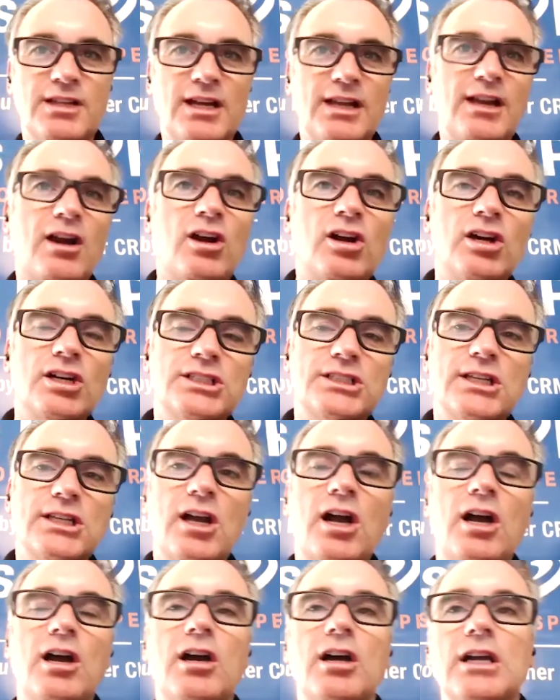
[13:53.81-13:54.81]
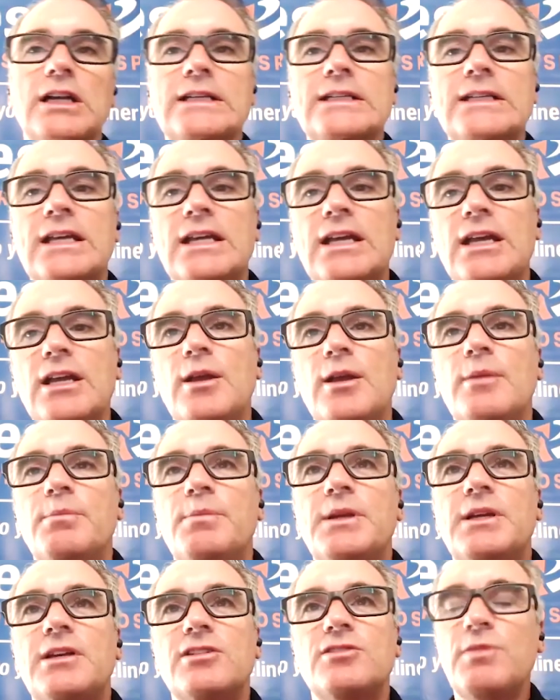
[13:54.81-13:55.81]
that heart to heart,
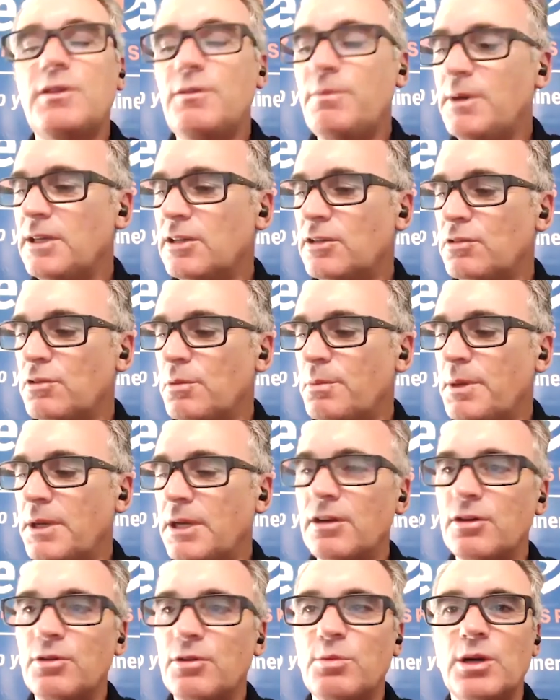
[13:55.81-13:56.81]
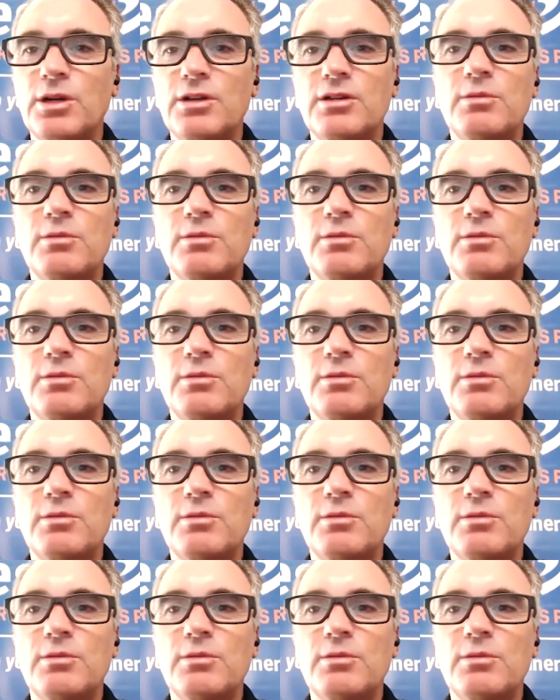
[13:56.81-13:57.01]
because we've been through a period where